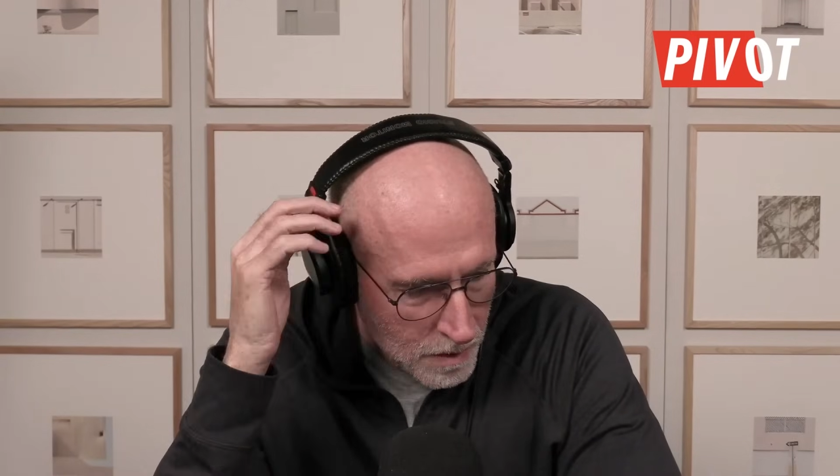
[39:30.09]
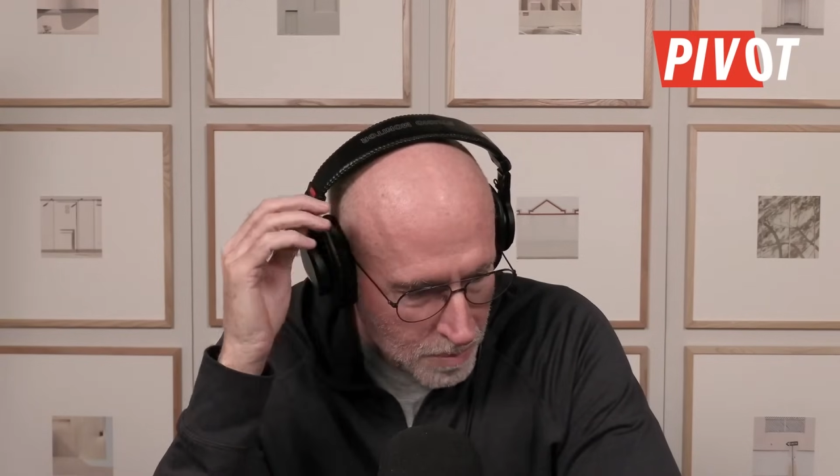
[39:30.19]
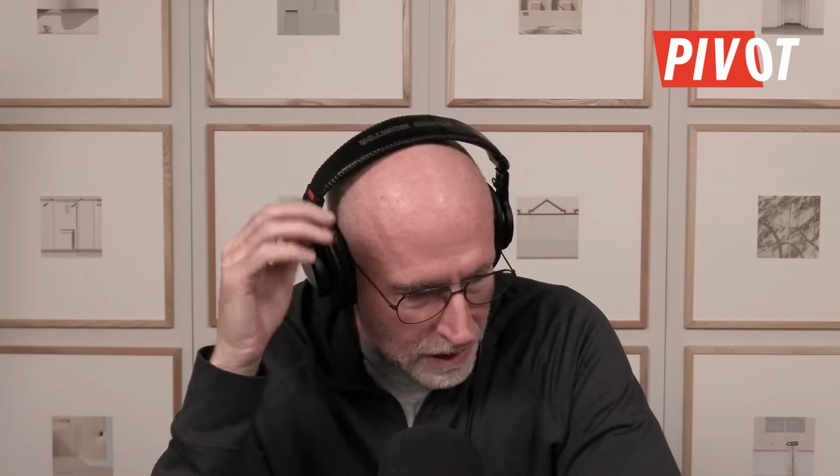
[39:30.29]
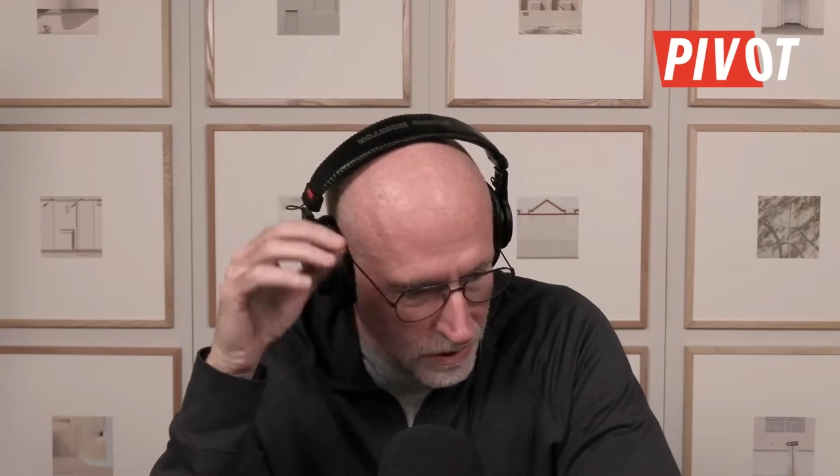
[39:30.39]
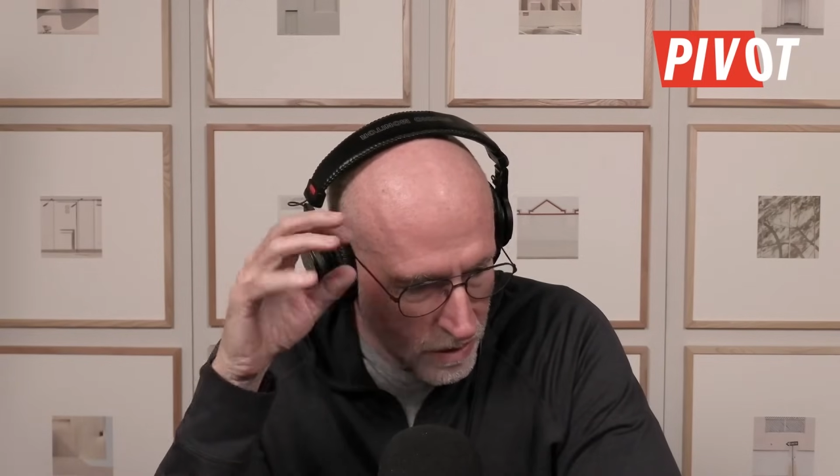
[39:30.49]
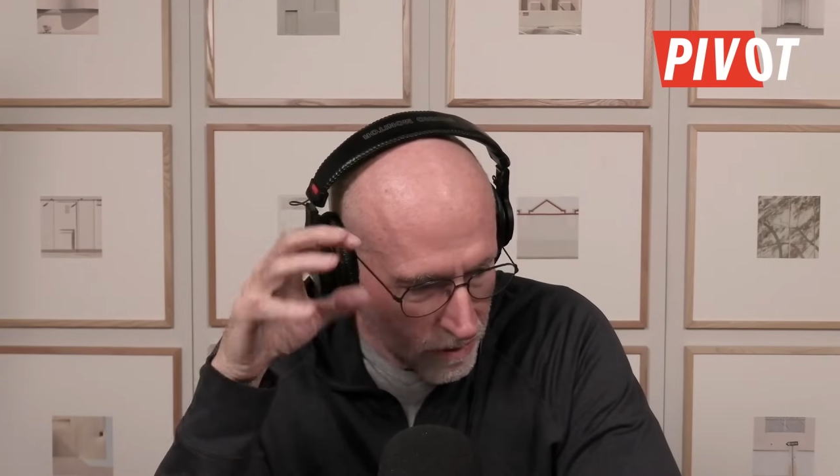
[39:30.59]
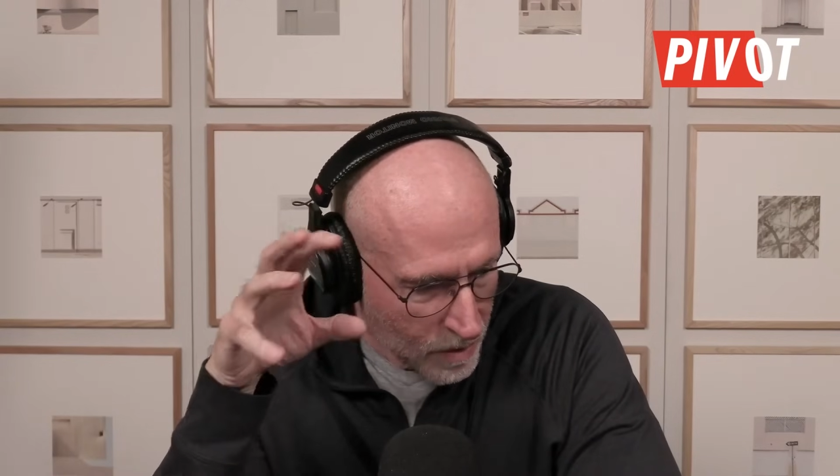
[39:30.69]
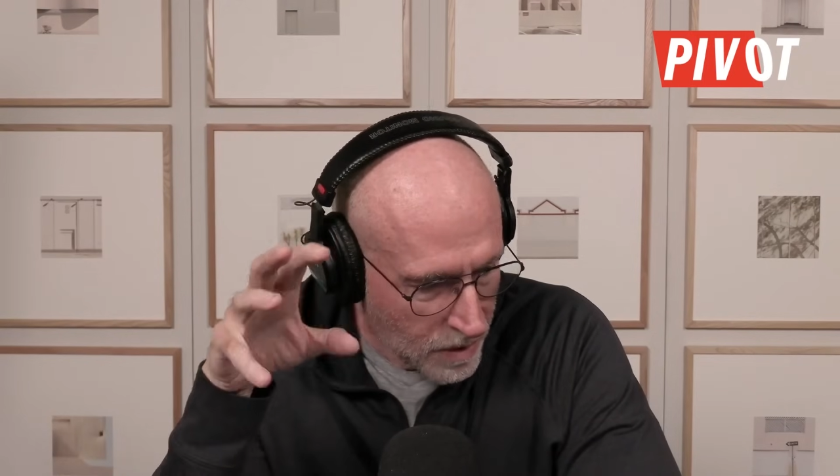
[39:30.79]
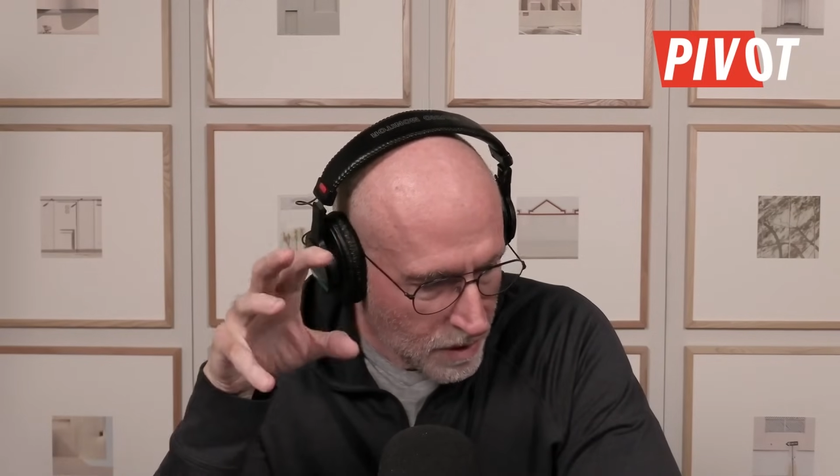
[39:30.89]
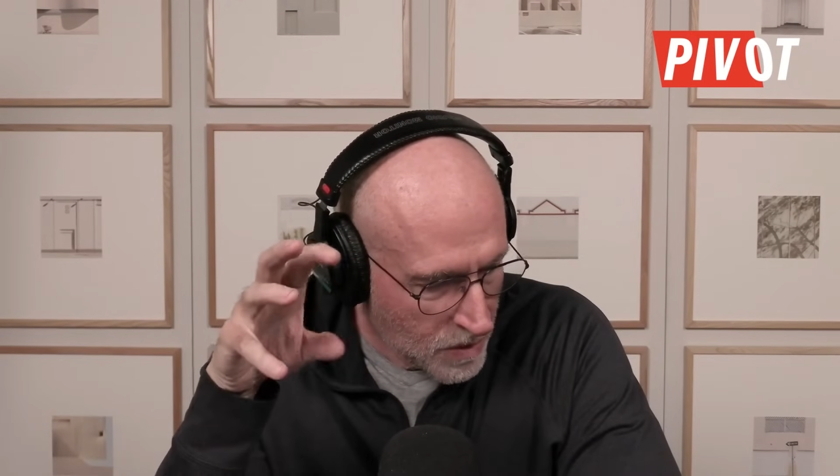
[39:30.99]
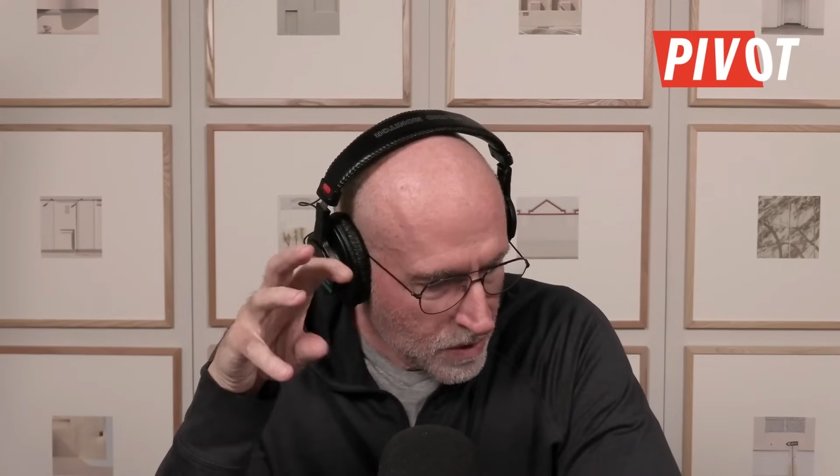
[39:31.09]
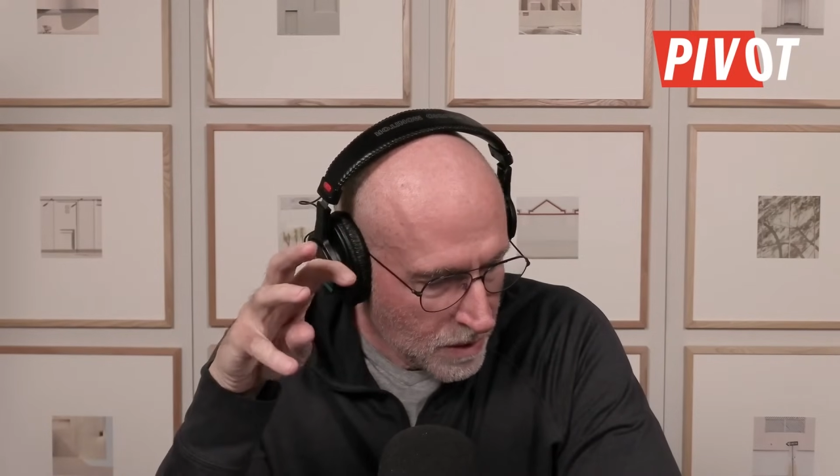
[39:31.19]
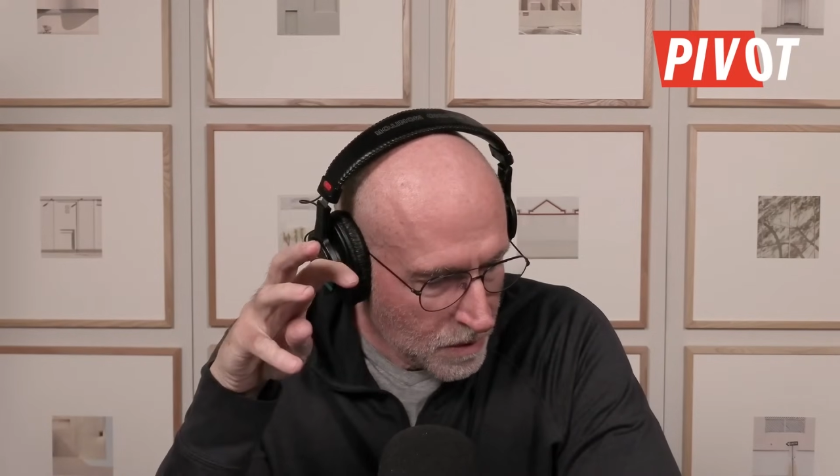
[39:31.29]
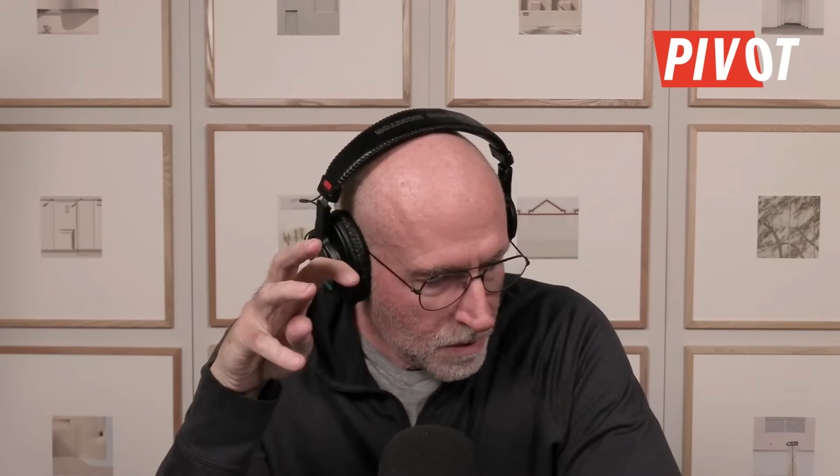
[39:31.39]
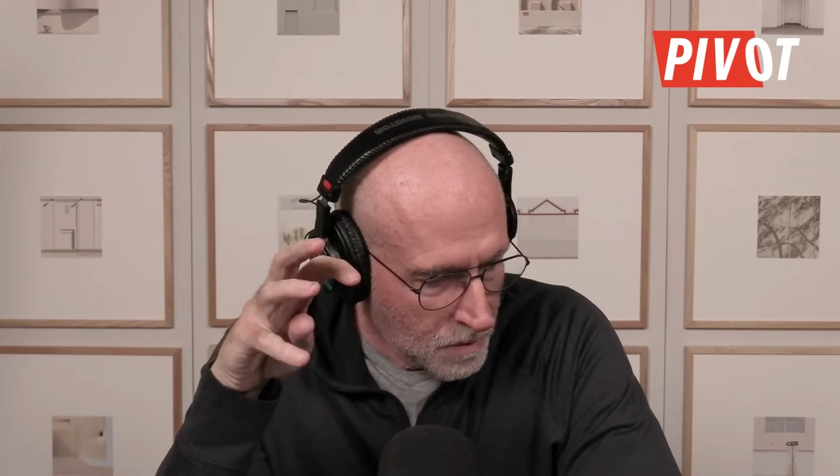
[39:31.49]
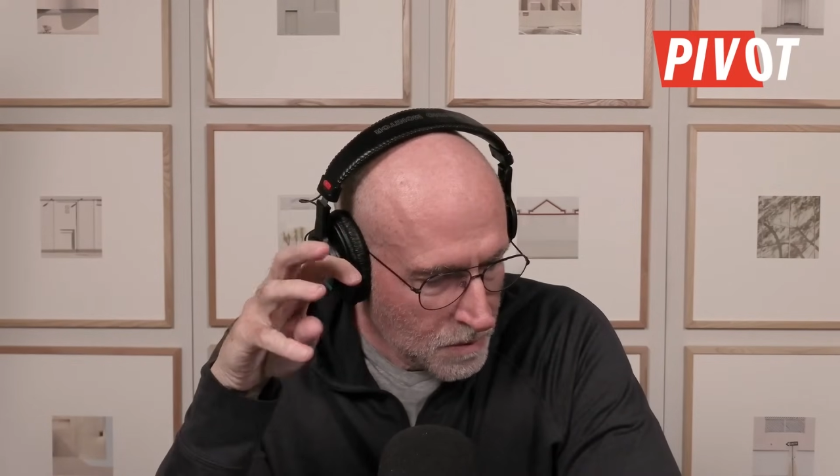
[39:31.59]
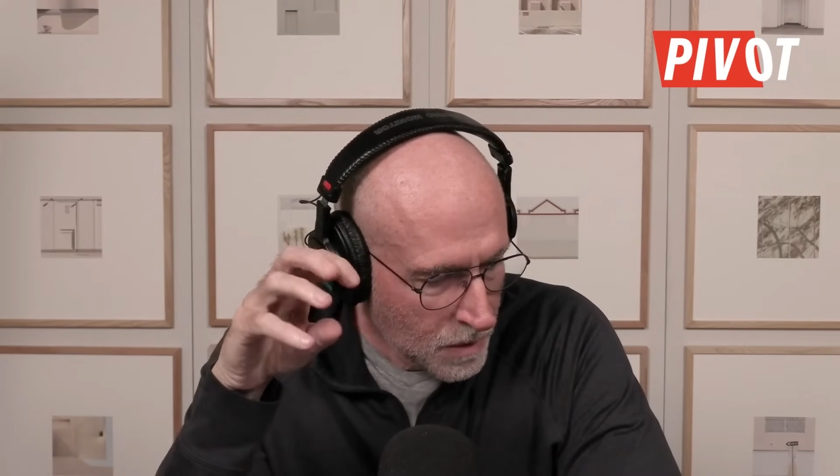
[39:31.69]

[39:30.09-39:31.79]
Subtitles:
pleasure of working with several